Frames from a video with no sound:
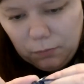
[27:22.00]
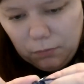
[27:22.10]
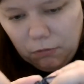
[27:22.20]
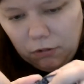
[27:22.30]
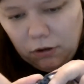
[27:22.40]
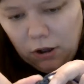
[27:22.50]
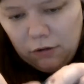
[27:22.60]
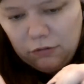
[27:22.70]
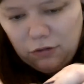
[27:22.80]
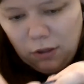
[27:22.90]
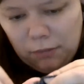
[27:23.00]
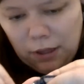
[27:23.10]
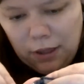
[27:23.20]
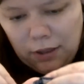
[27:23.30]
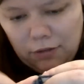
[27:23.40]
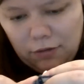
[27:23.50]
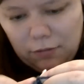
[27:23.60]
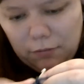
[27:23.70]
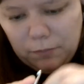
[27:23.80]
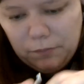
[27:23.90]
But there are some ads
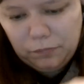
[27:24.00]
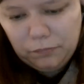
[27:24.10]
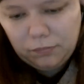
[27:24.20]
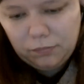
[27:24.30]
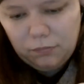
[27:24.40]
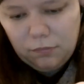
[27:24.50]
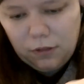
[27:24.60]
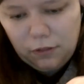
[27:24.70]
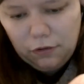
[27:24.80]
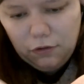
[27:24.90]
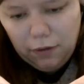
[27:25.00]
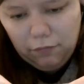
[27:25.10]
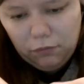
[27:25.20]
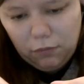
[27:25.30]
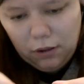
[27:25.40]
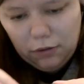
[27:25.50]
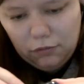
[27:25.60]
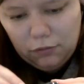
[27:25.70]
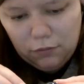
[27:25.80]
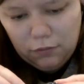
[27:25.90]
that you have to
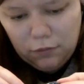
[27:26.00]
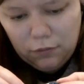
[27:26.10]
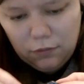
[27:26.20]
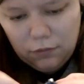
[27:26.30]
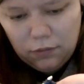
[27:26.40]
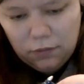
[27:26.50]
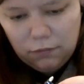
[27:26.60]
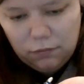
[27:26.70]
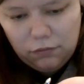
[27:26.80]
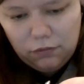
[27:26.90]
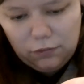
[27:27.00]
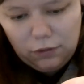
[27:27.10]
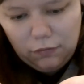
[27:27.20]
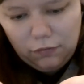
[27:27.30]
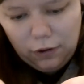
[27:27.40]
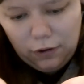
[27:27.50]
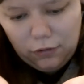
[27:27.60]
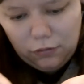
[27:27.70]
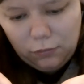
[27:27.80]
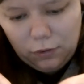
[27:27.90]
watch, which is like fine,
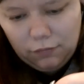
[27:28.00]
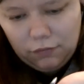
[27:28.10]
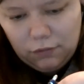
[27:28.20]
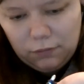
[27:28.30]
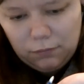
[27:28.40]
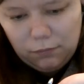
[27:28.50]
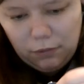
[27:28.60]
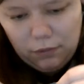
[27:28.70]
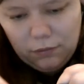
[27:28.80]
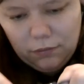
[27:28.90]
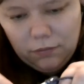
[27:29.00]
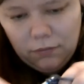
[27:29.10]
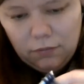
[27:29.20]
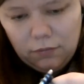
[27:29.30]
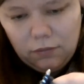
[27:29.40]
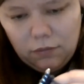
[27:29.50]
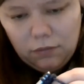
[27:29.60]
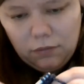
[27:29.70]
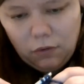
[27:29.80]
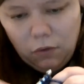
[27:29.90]
it's whatever. But
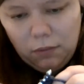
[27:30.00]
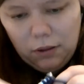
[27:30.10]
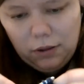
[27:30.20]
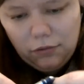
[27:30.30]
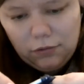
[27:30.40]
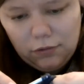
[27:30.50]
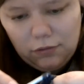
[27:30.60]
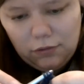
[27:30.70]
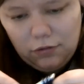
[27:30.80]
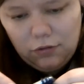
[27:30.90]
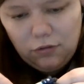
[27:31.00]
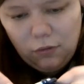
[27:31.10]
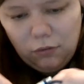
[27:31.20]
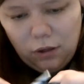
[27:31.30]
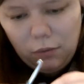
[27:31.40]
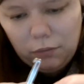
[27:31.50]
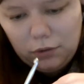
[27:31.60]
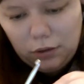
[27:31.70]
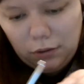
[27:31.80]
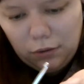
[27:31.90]
oh my gosh, this is like so not
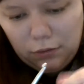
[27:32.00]
working.